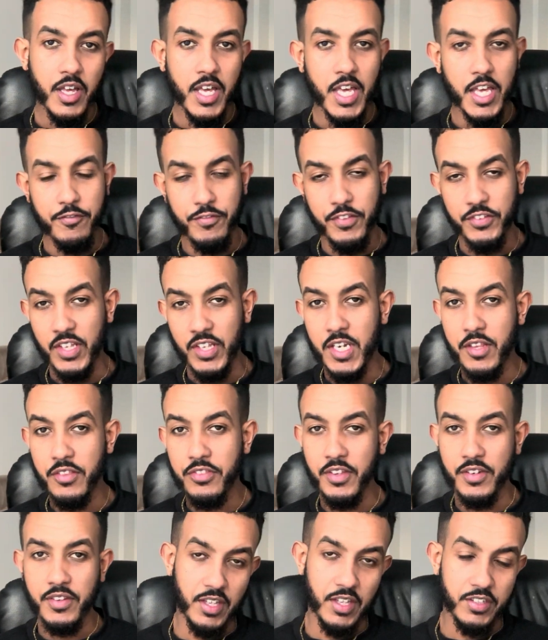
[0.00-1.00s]
If there's
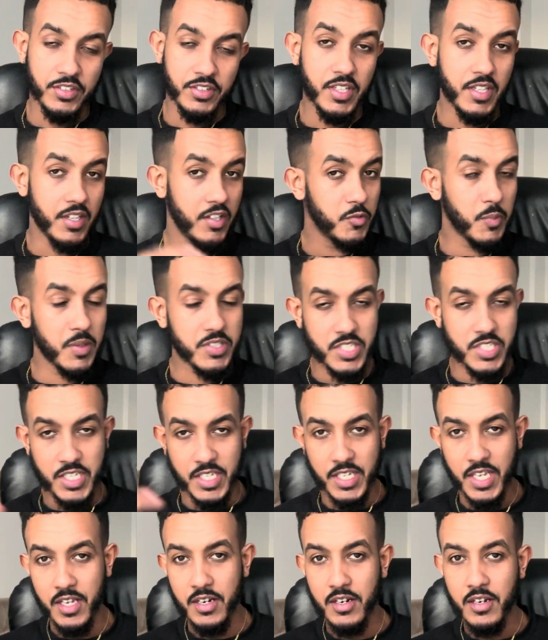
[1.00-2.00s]
anything that's needed, especially in
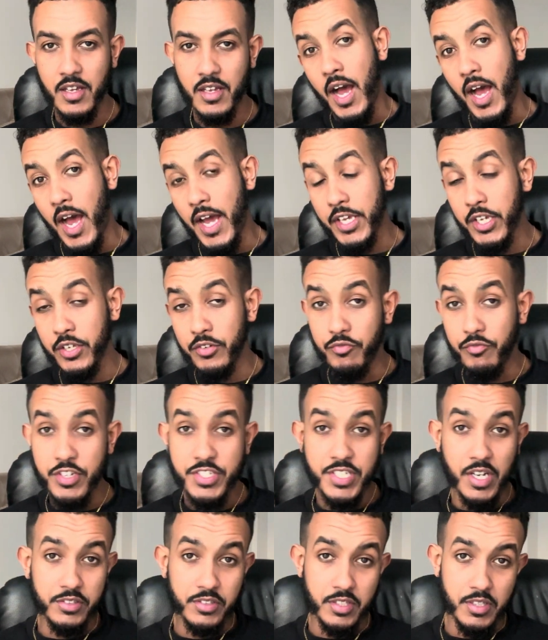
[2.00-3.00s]
Kent, I can
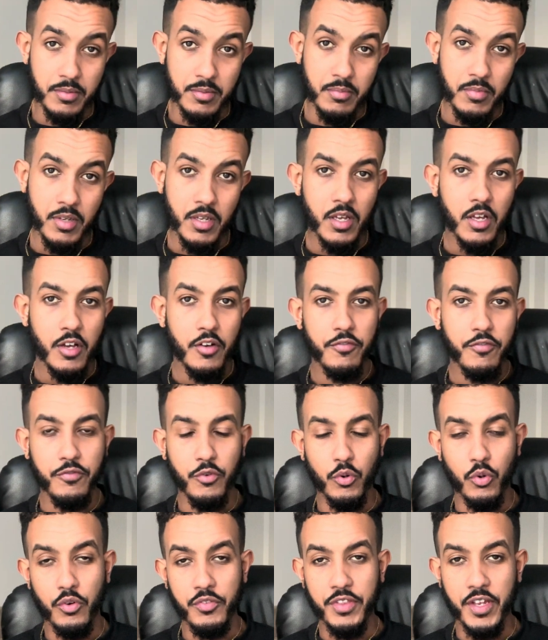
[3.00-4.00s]
reach out to them
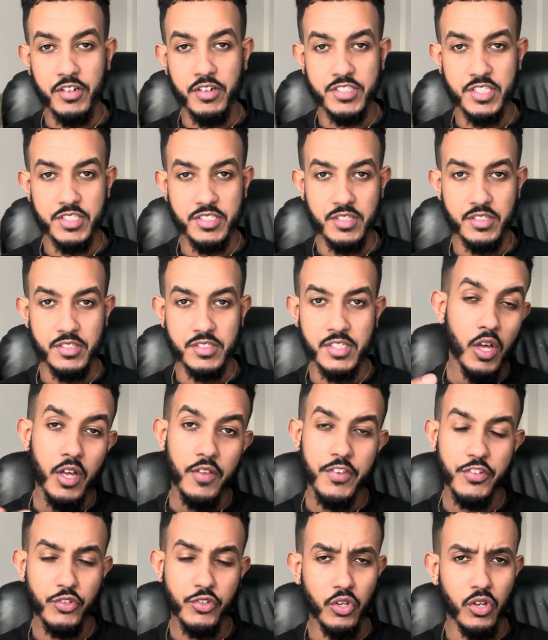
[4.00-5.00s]
for their assistance.
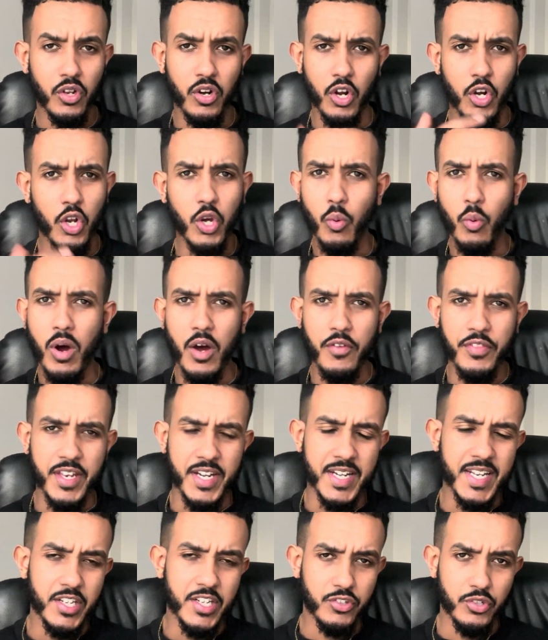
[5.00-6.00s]
This took a longer while than
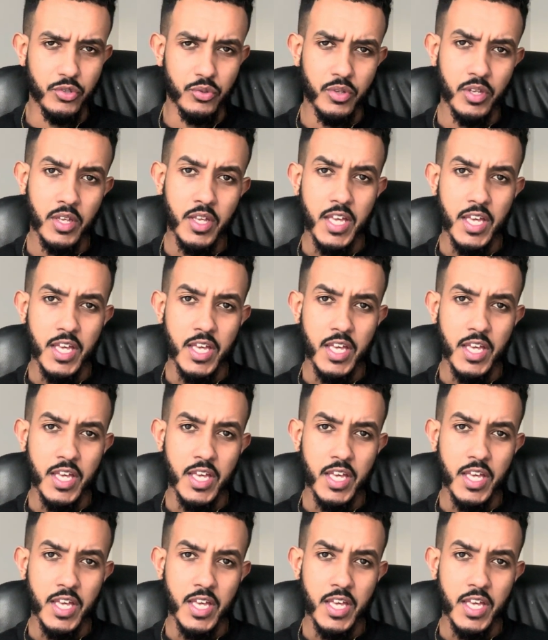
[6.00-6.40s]
it needed to.